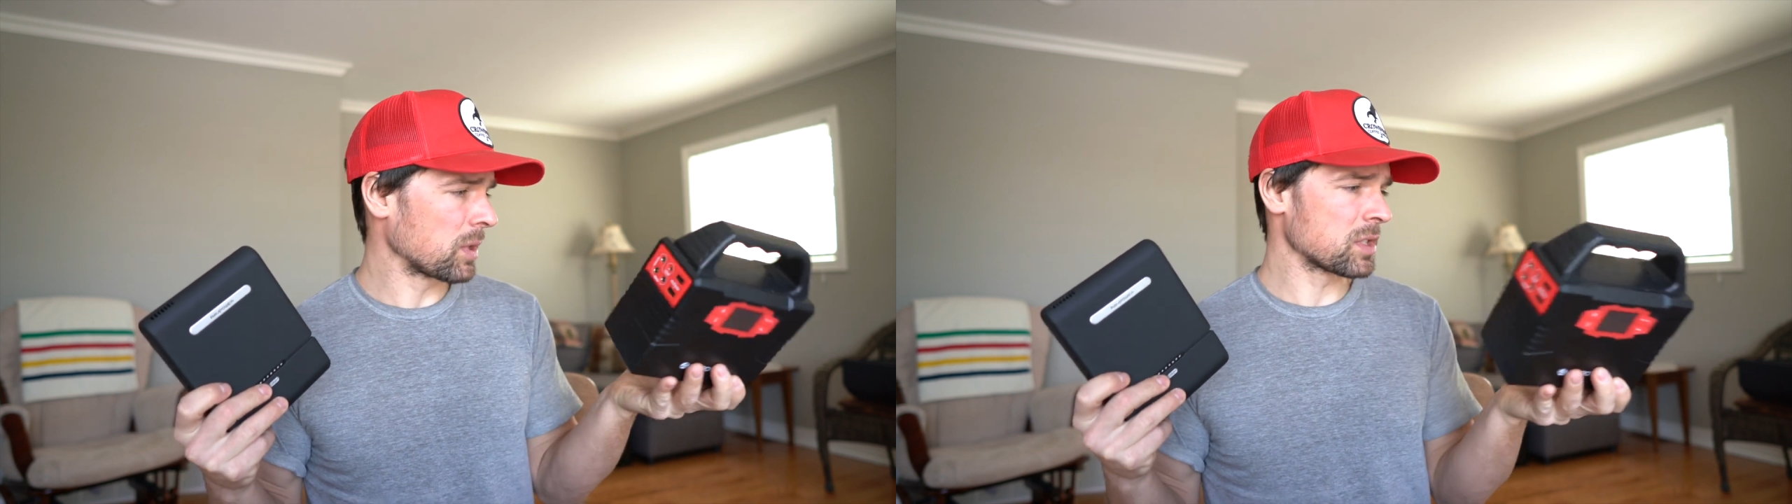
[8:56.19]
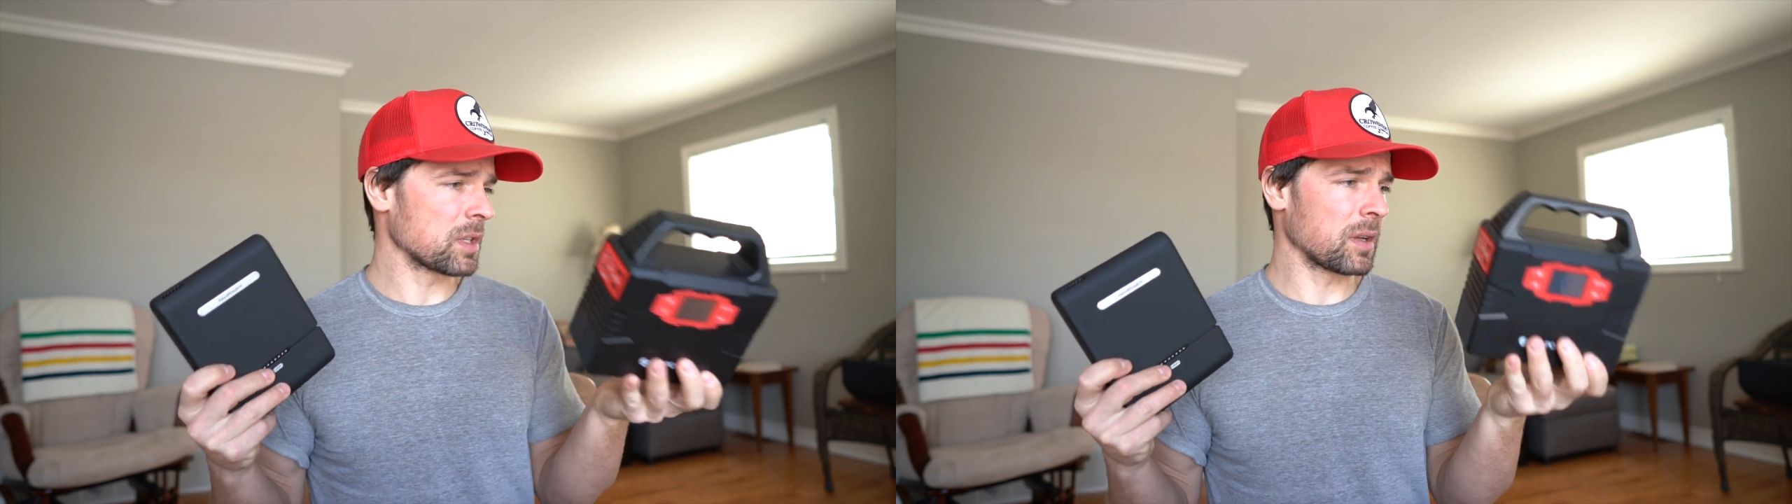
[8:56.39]

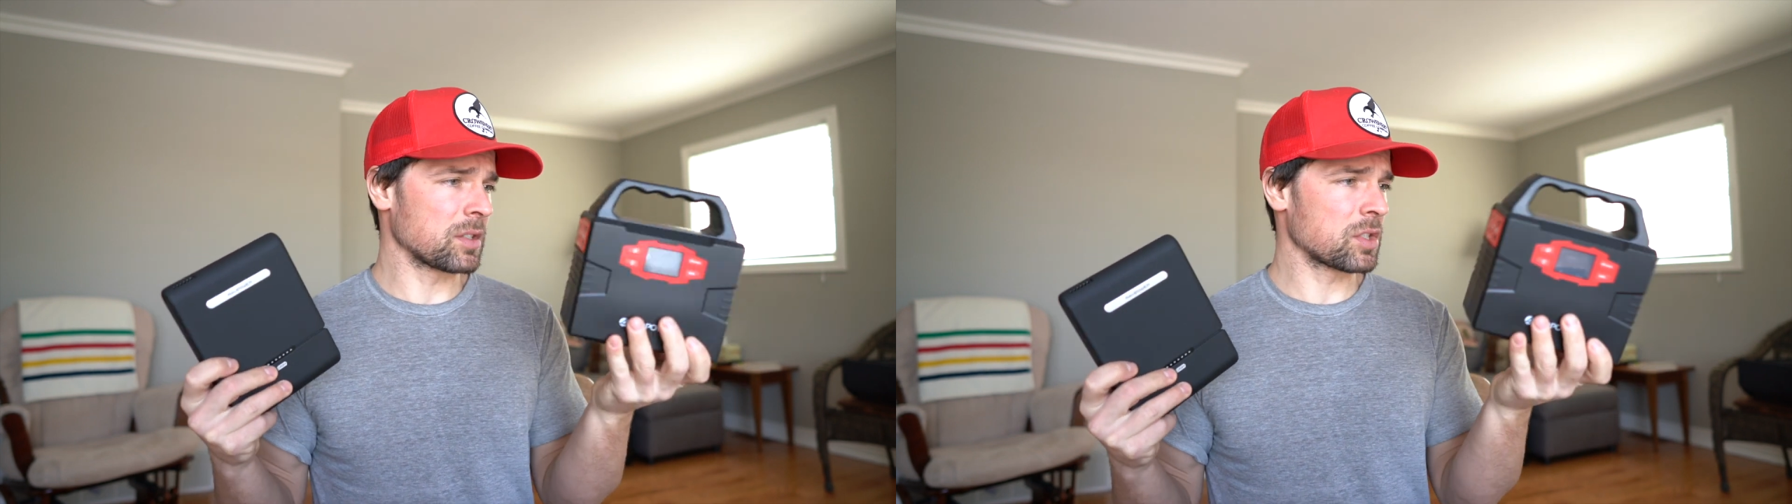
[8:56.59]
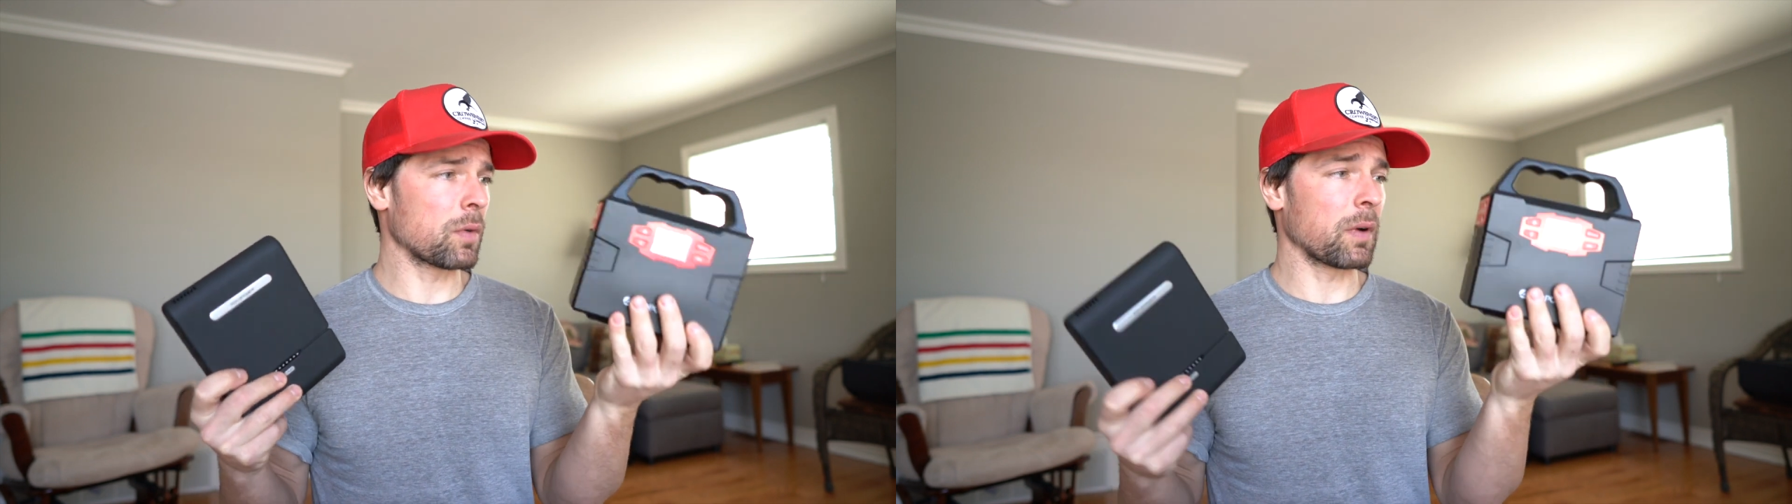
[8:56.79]
which is
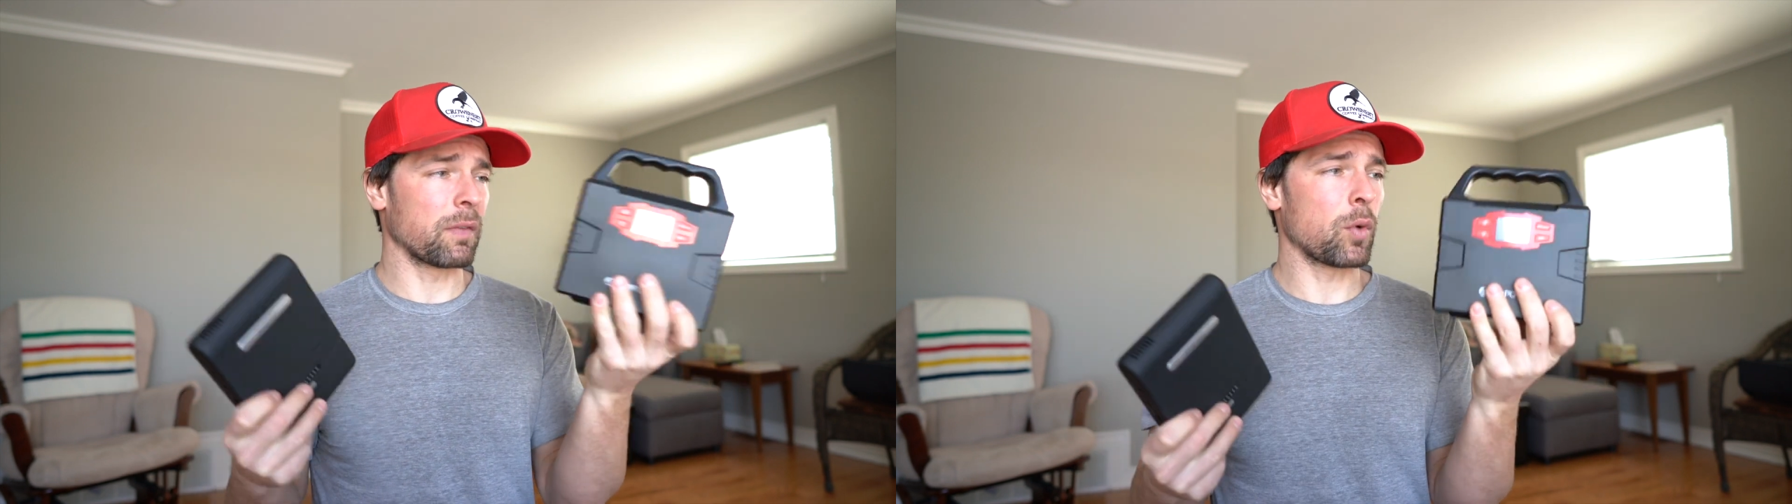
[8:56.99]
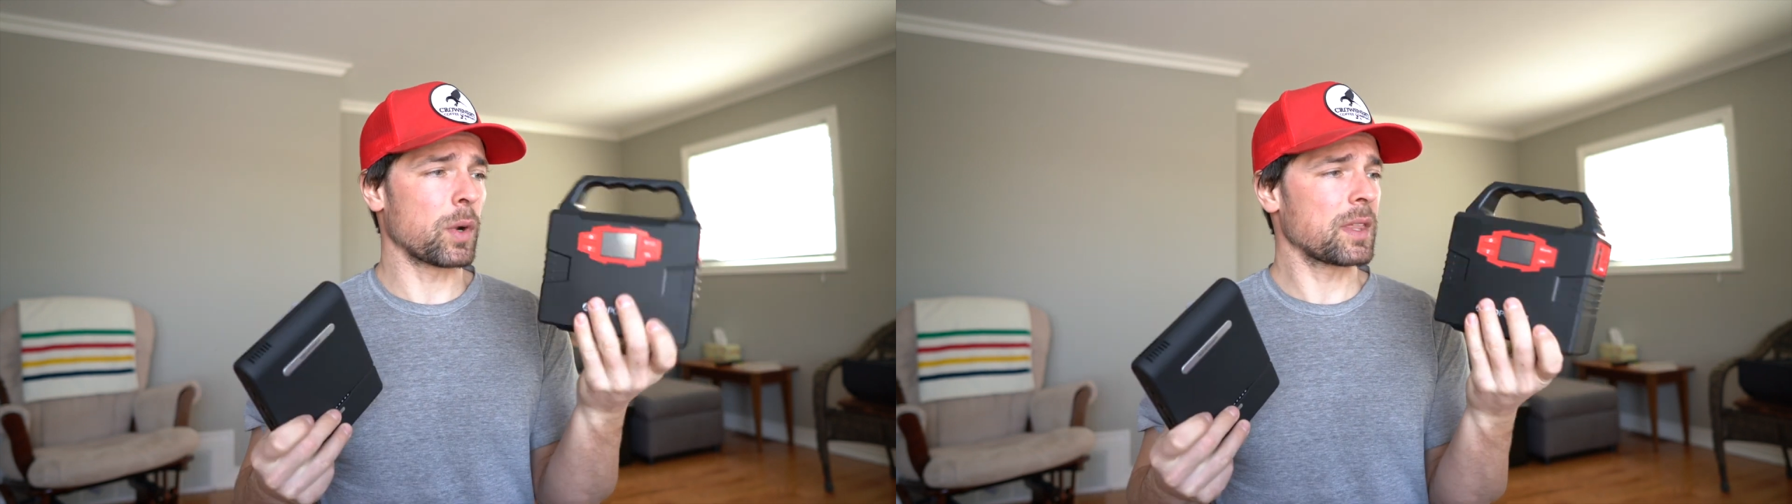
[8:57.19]
just over a
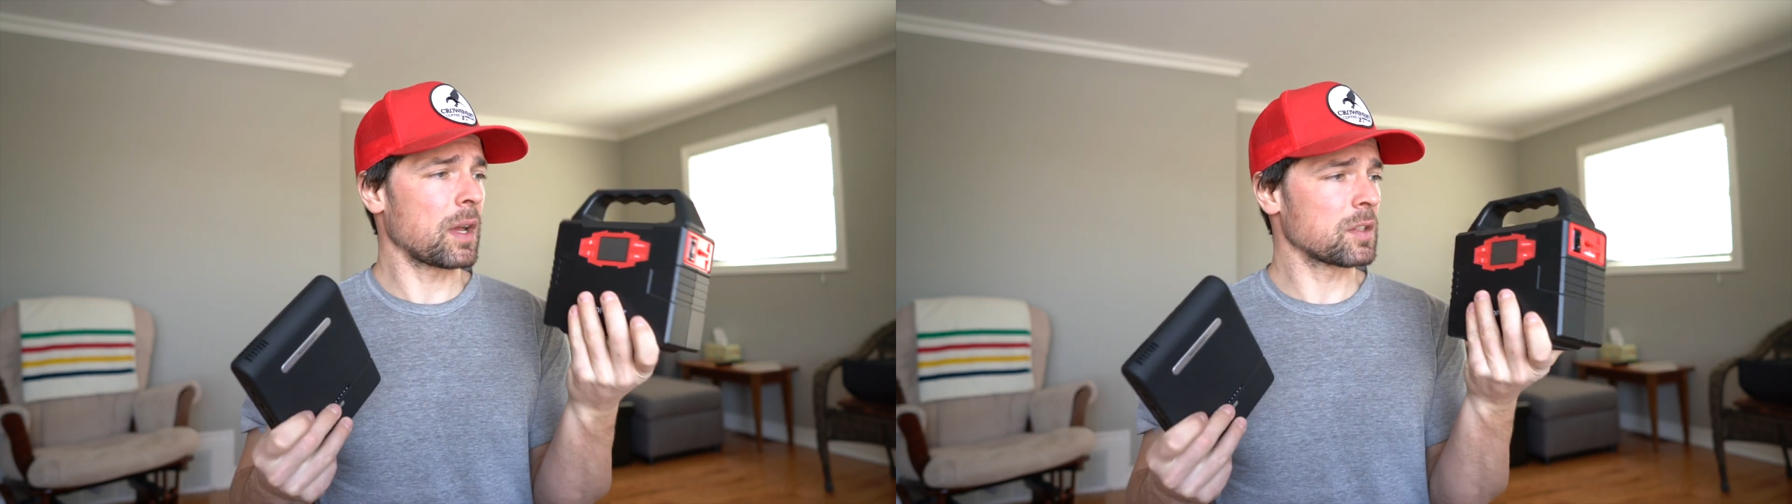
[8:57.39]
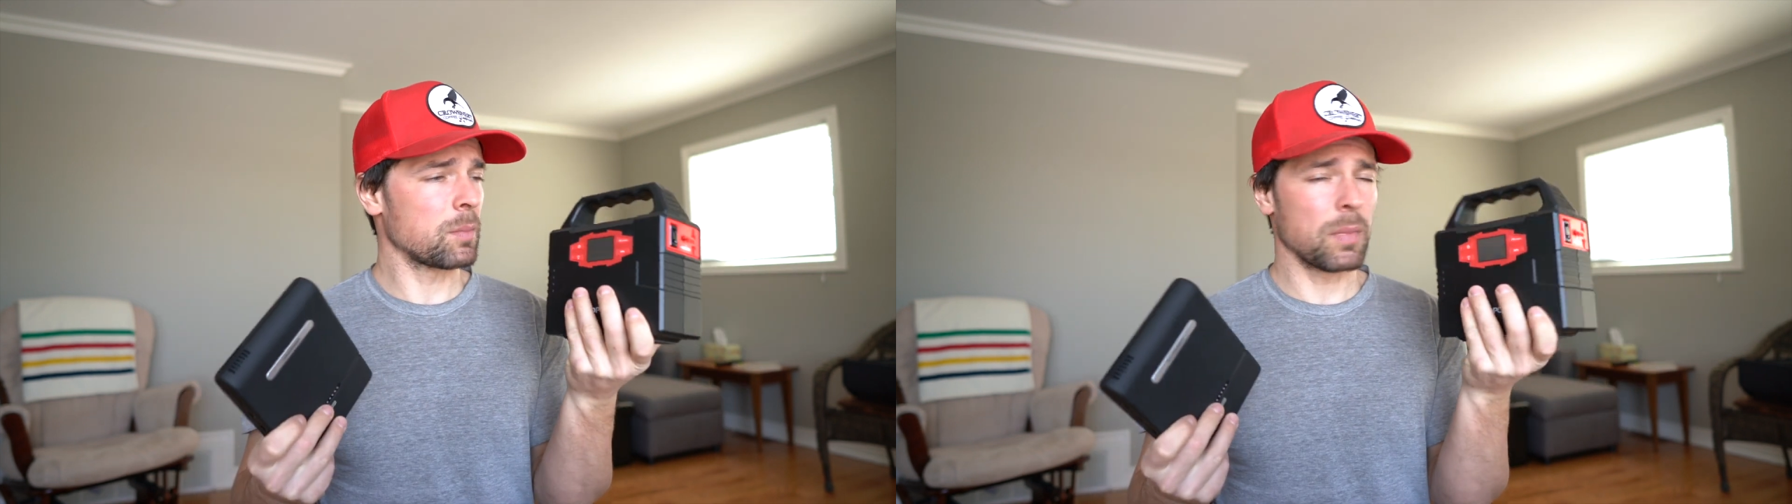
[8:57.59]
40,000